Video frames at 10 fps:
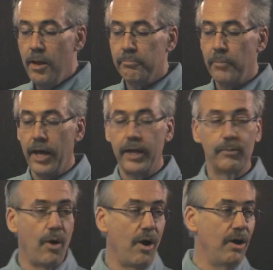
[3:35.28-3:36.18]
My
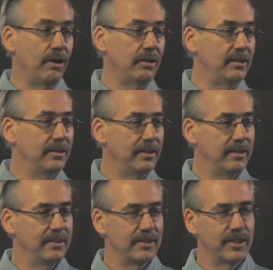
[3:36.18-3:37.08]
wall
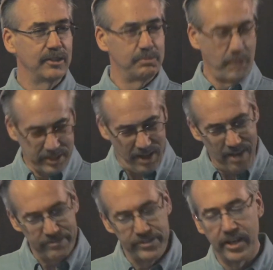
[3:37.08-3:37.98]
is my
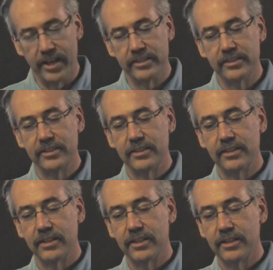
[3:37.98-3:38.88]
confidant,
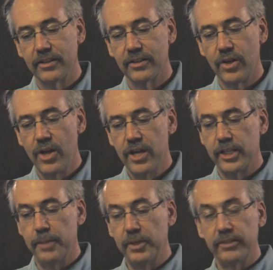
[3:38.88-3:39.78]

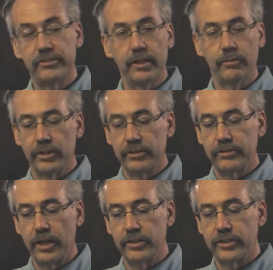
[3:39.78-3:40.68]
keeping
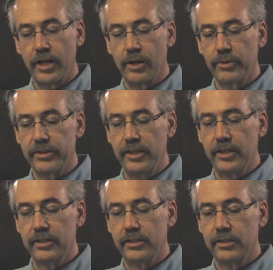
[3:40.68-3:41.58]
secrets I share
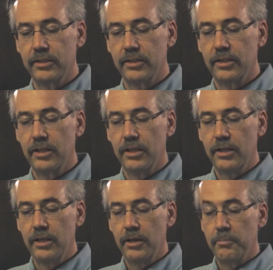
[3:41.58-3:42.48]
within.
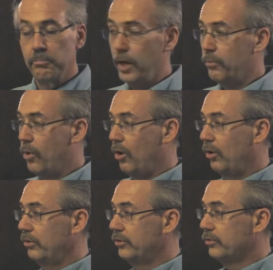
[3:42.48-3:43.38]
My
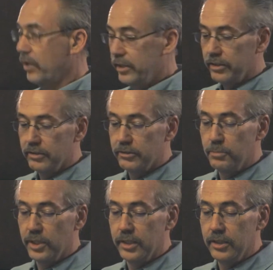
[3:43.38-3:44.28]
wall strengthens
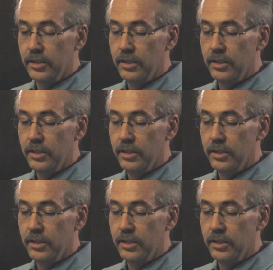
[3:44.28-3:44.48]
me,